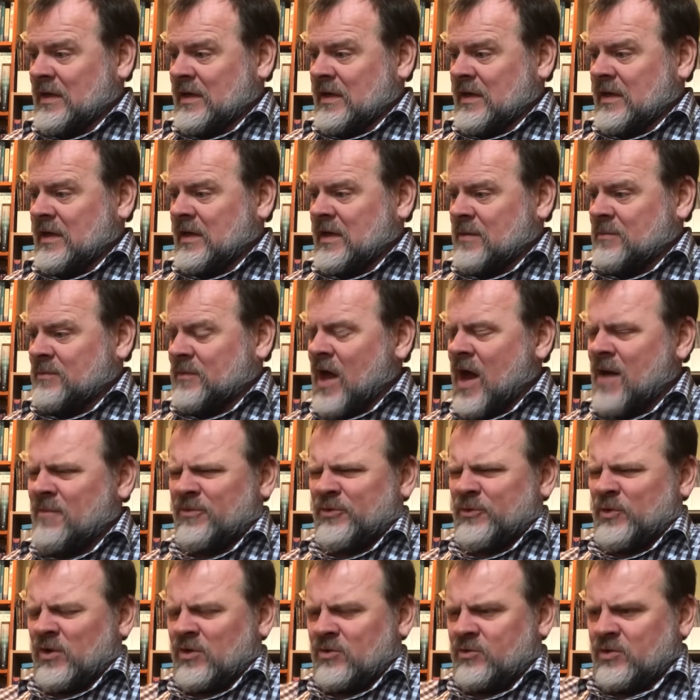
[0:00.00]
I'm not
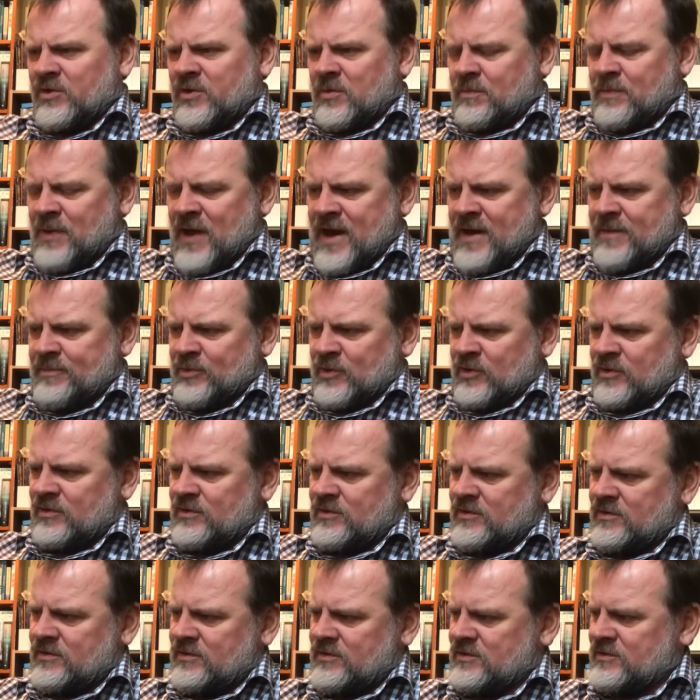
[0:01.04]
thrilled with the paper.
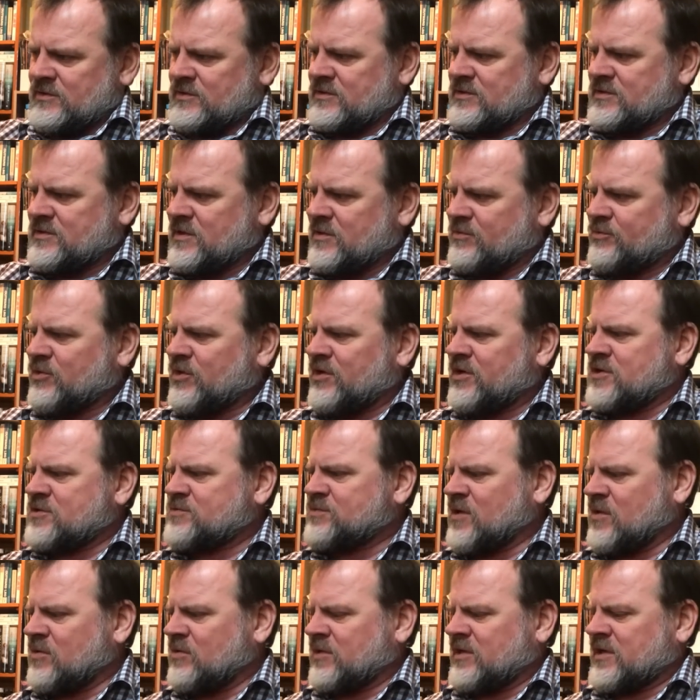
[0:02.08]
It's a British
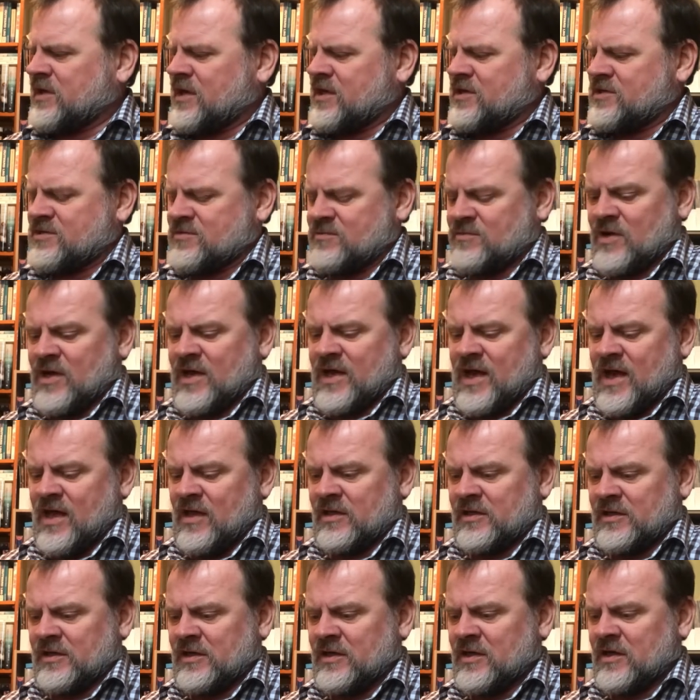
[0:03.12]
publication by
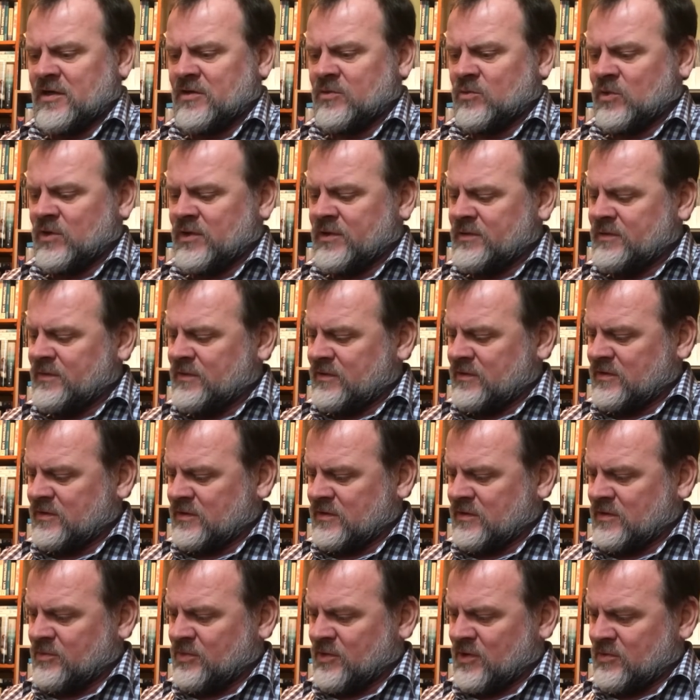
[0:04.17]
Allen and Unwin,
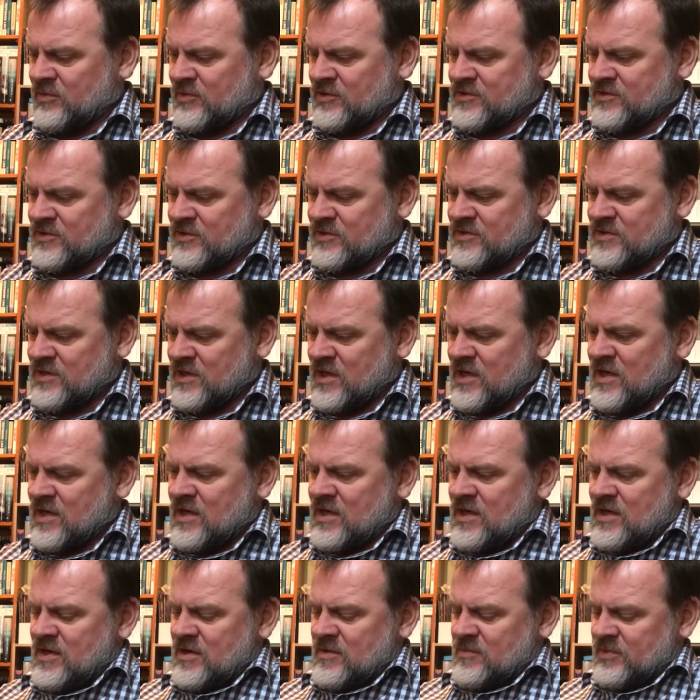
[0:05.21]
the publishers,
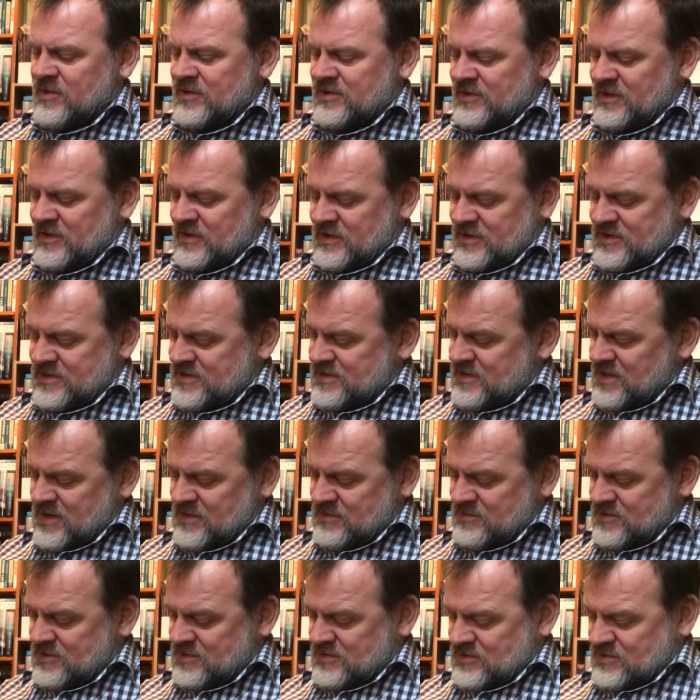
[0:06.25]
but it
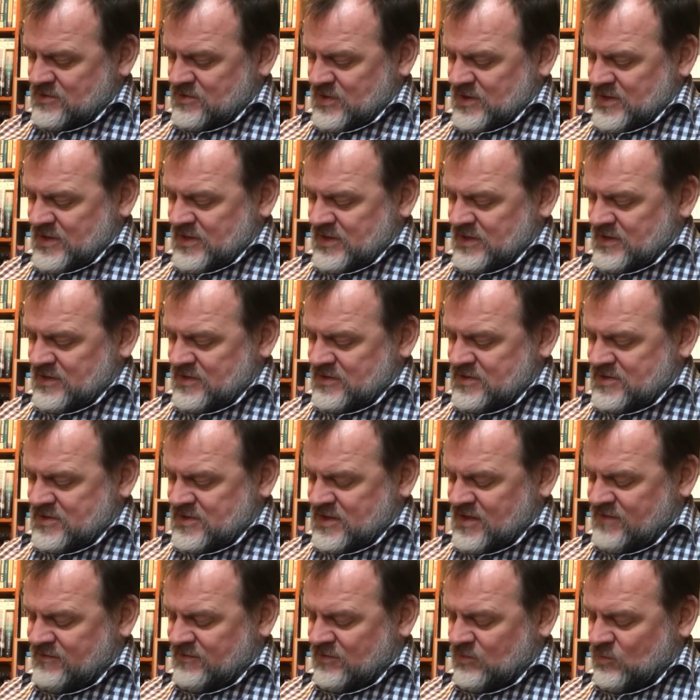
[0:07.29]
seems intriguing.
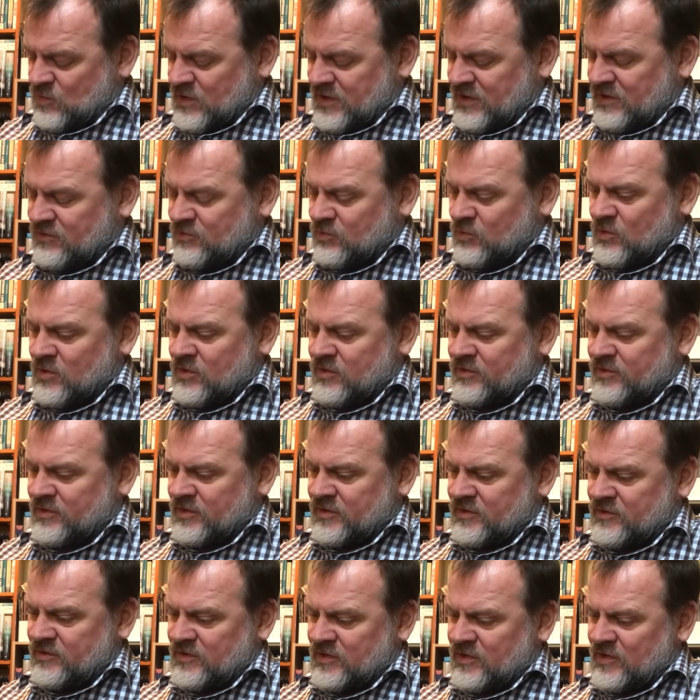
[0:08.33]
Stephen Winksworth
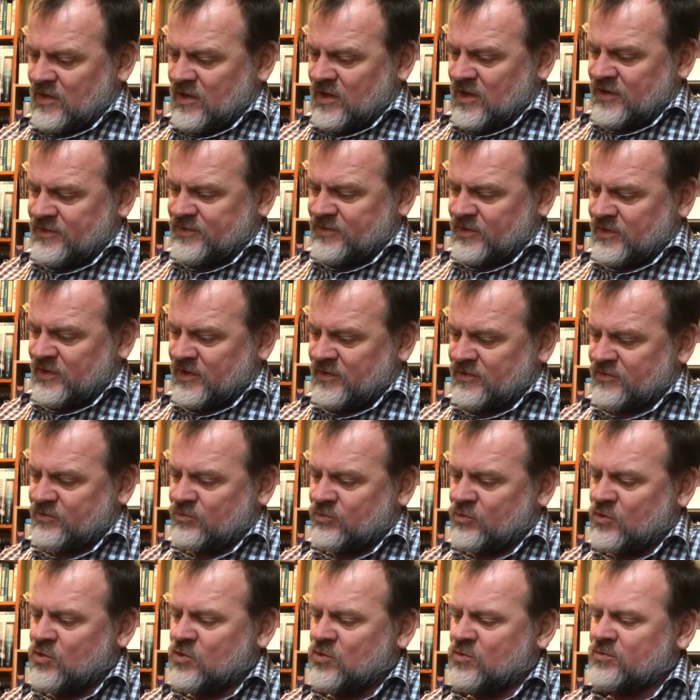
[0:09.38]
is the author, and it's
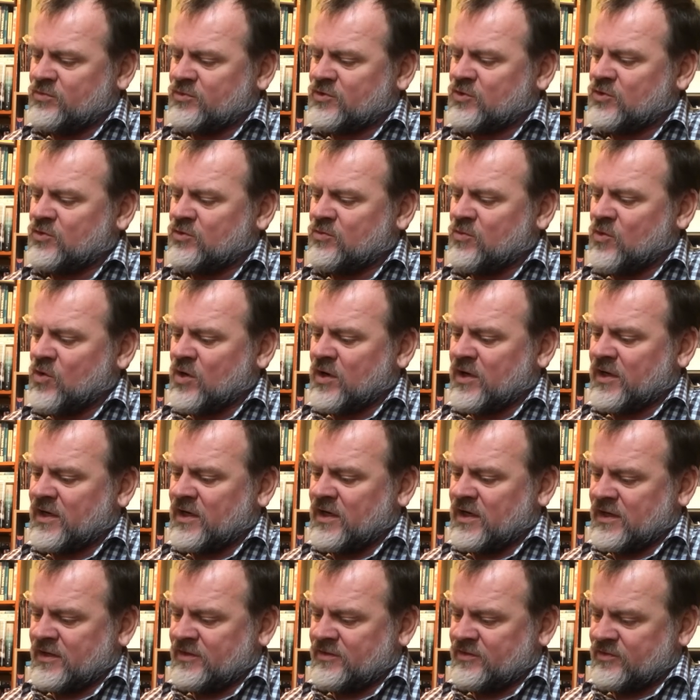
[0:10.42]
Room Two More
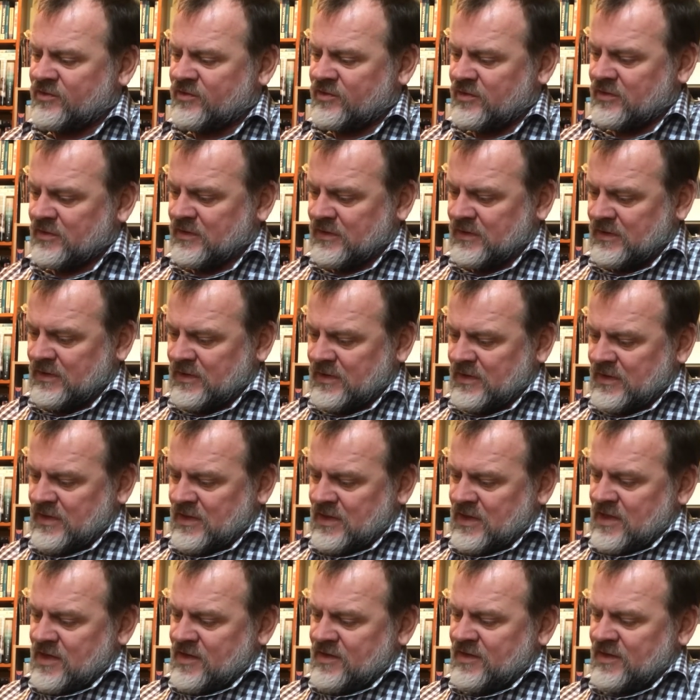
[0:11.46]
Guns,
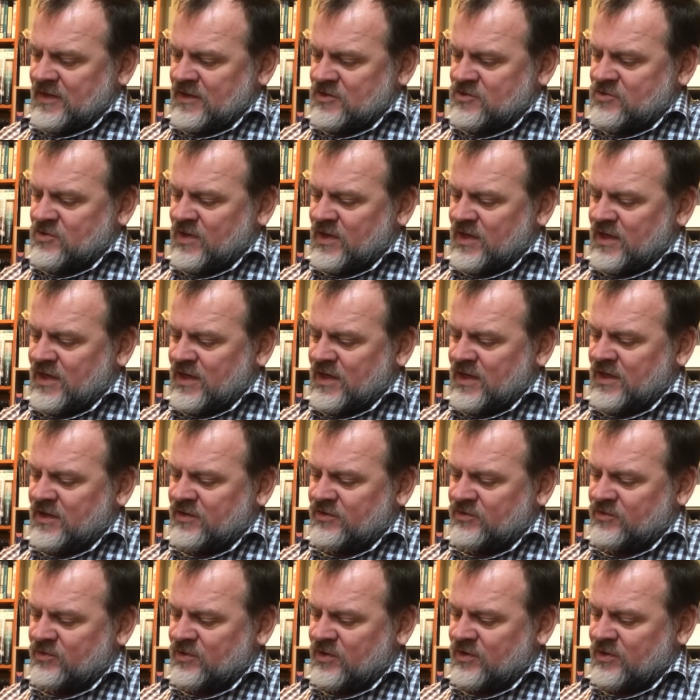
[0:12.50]
The Intriguing
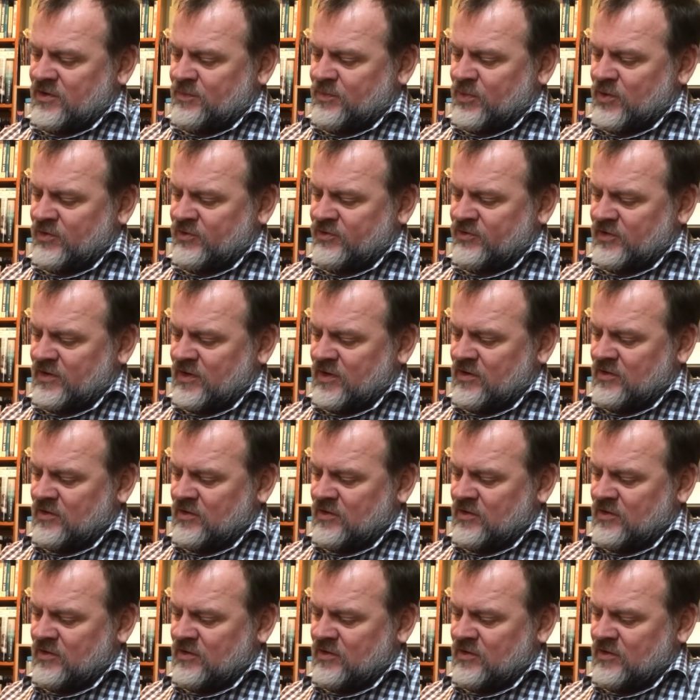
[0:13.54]
History of the Personnel